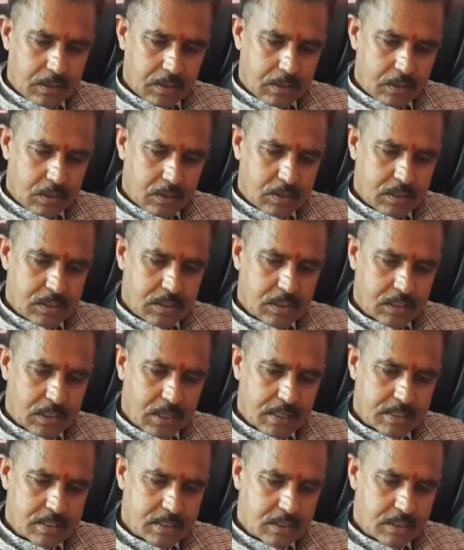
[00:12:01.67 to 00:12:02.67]
not here
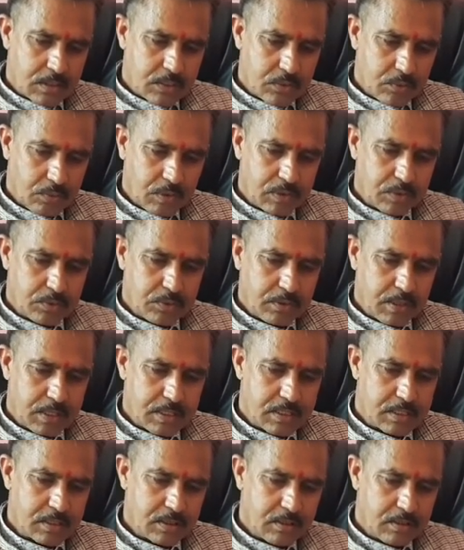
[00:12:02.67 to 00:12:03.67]
He. What do we
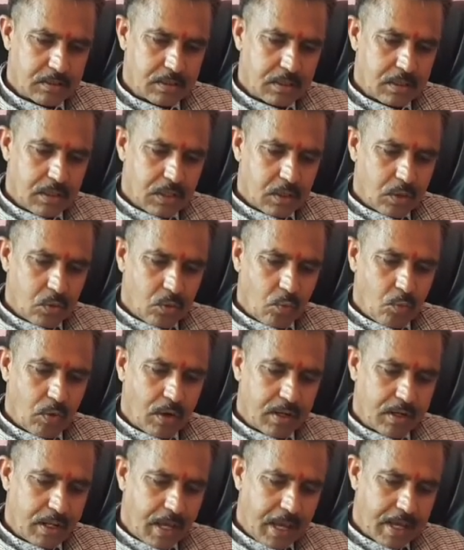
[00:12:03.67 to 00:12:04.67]
write here?
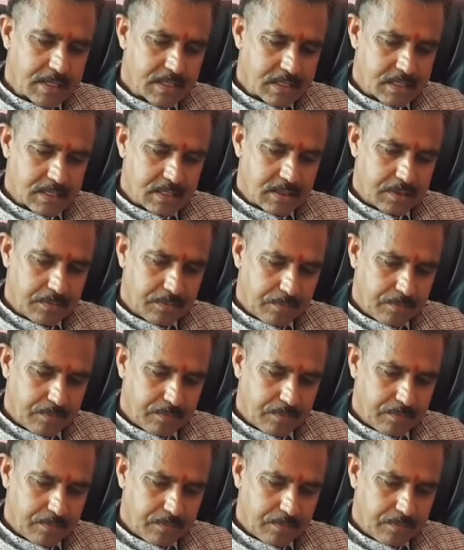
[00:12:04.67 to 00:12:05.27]
1s,